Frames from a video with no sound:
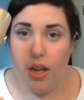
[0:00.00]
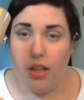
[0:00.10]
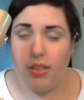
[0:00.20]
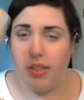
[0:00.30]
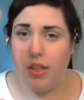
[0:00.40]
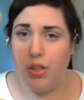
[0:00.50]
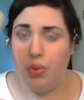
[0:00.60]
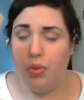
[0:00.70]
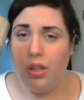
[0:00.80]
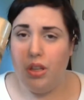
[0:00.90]
This is
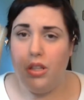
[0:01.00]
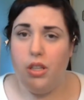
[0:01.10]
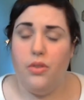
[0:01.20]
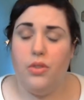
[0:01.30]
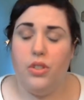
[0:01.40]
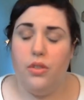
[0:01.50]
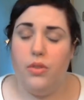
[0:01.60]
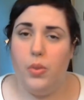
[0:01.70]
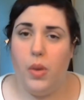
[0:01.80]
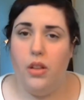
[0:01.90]
actually really good to use too
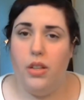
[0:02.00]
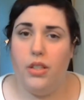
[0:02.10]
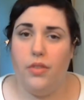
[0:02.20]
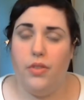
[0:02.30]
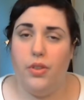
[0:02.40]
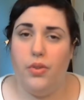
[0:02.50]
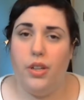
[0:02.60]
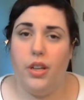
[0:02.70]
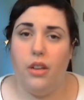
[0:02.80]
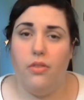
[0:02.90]
as well, is if you're
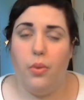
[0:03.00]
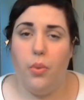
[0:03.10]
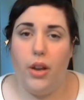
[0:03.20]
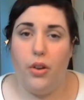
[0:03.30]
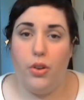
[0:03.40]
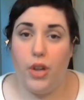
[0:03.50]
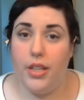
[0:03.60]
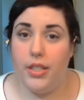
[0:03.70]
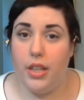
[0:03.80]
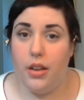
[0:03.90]
doing kind of a wet or dry
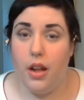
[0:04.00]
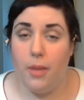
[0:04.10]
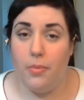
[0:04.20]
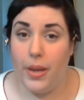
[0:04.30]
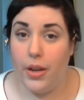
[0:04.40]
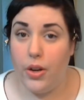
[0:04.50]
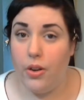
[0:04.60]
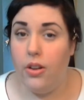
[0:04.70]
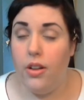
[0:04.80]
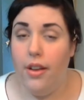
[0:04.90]
set pin
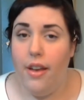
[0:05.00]
curl.